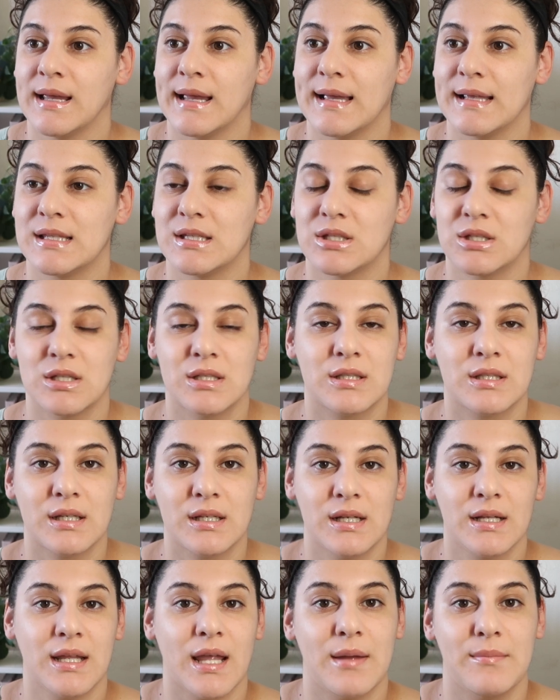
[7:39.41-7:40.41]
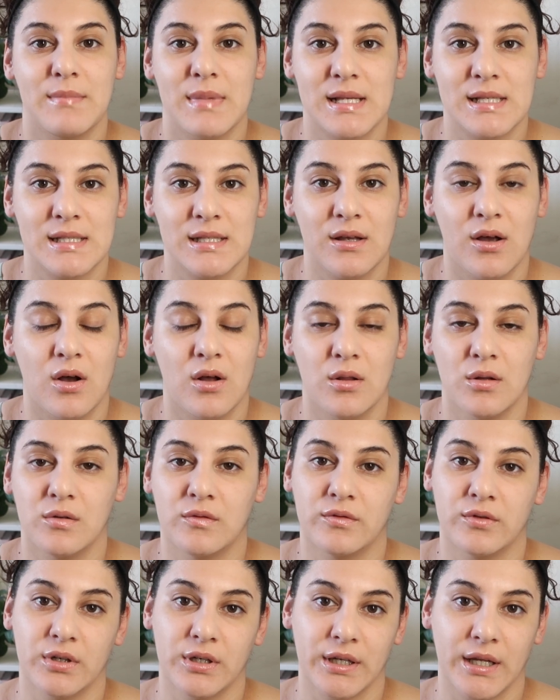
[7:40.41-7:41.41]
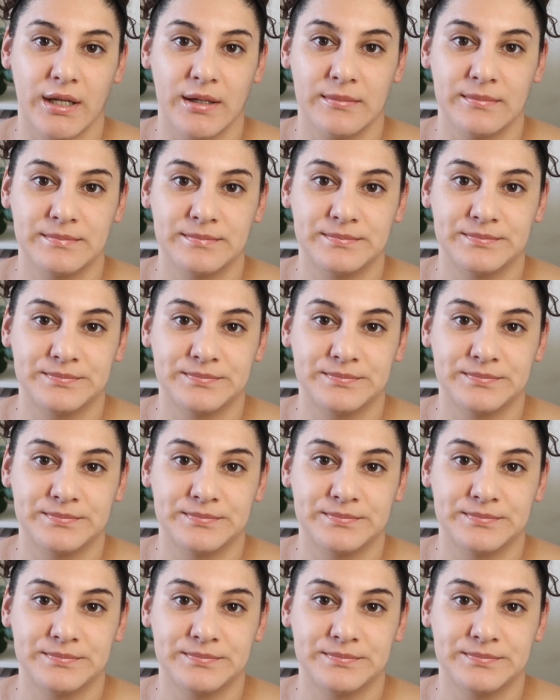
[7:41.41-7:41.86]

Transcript: it's just gonna get messy all over again.